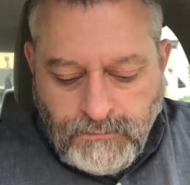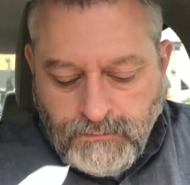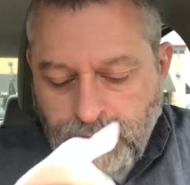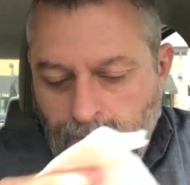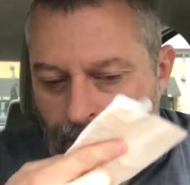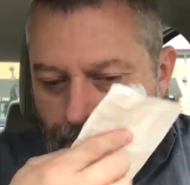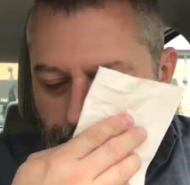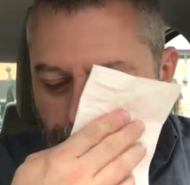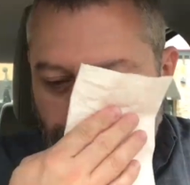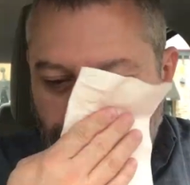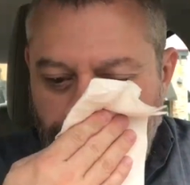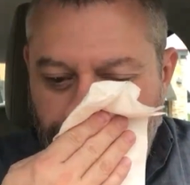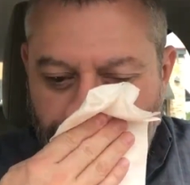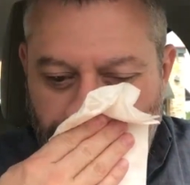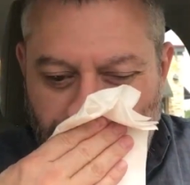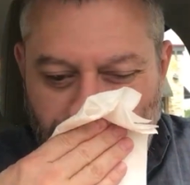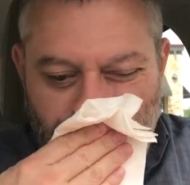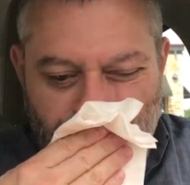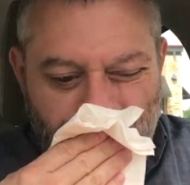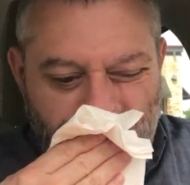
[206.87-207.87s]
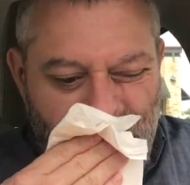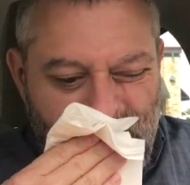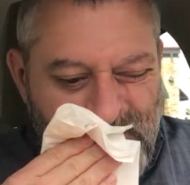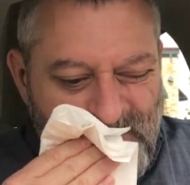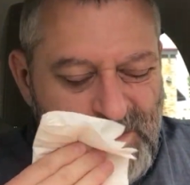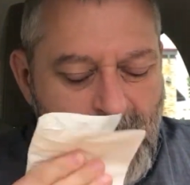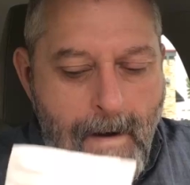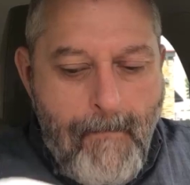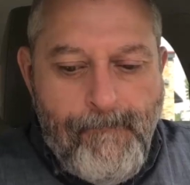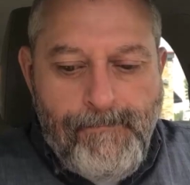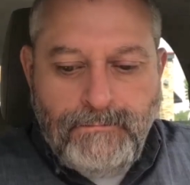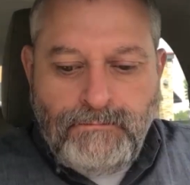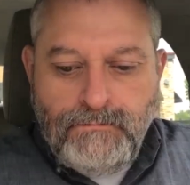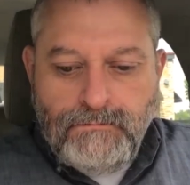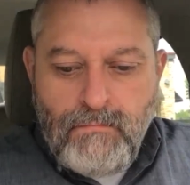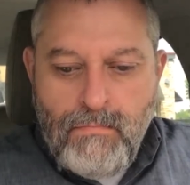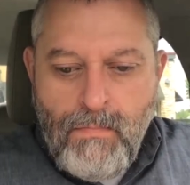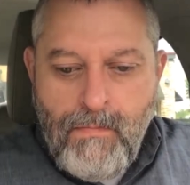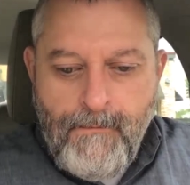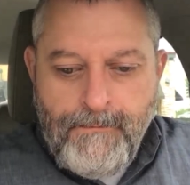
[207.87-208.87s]

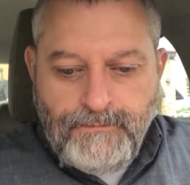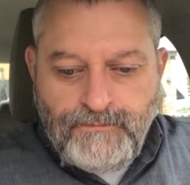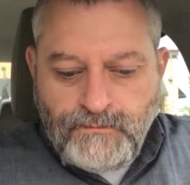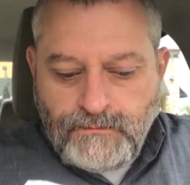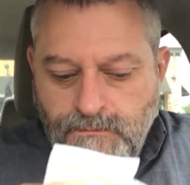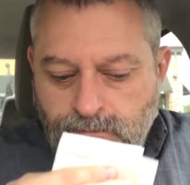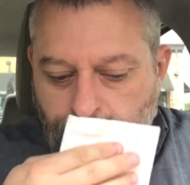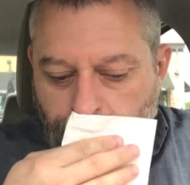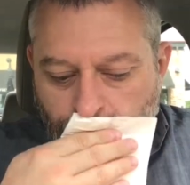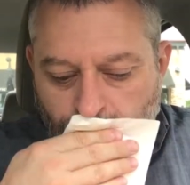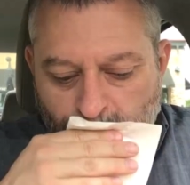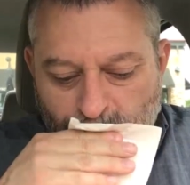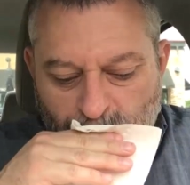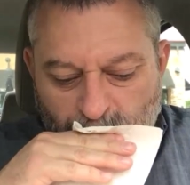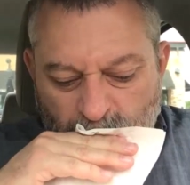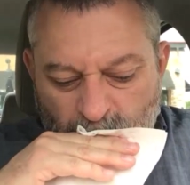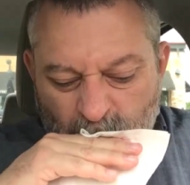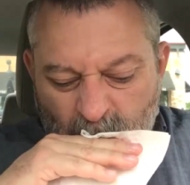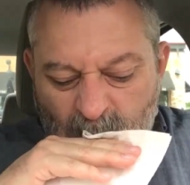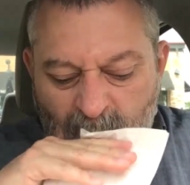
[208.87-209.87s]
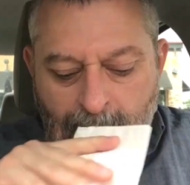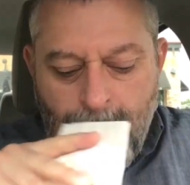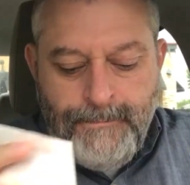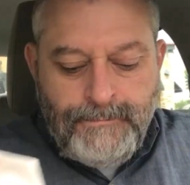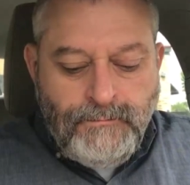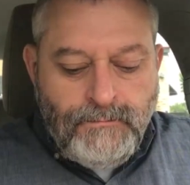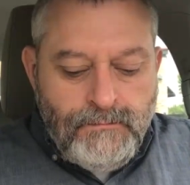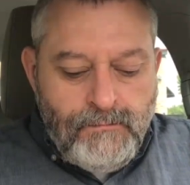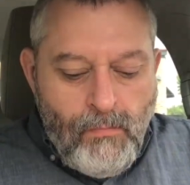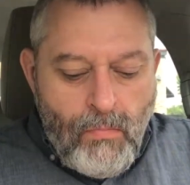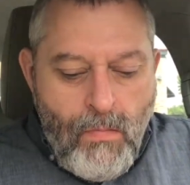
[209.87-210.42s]
No one is speaking in this clip.